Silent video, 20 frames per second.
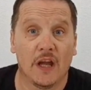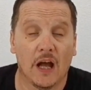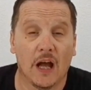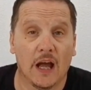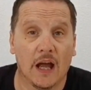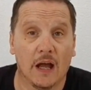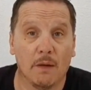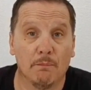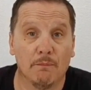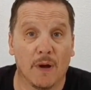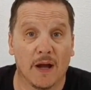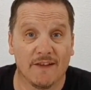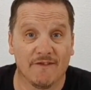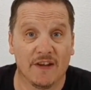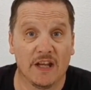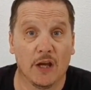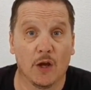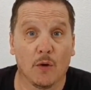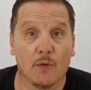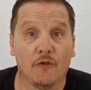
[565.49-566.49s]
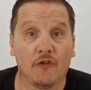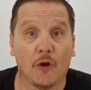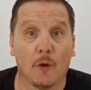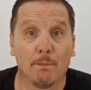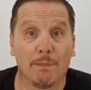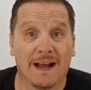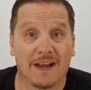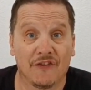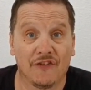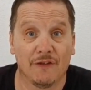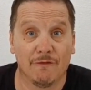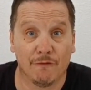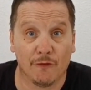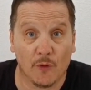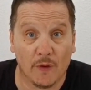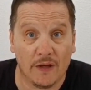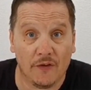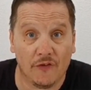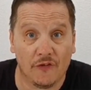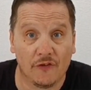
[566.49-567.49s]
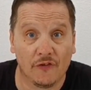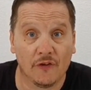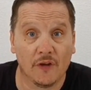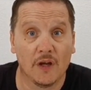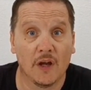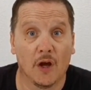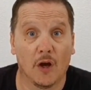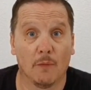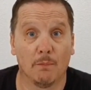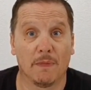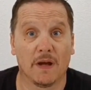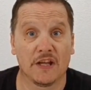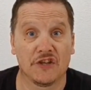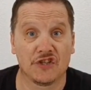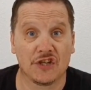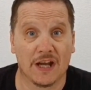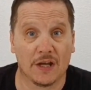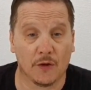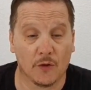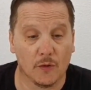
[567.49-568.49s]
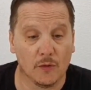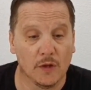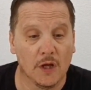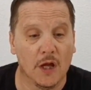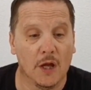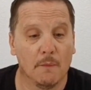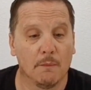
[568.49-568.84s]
my videos on passive voice on my channel,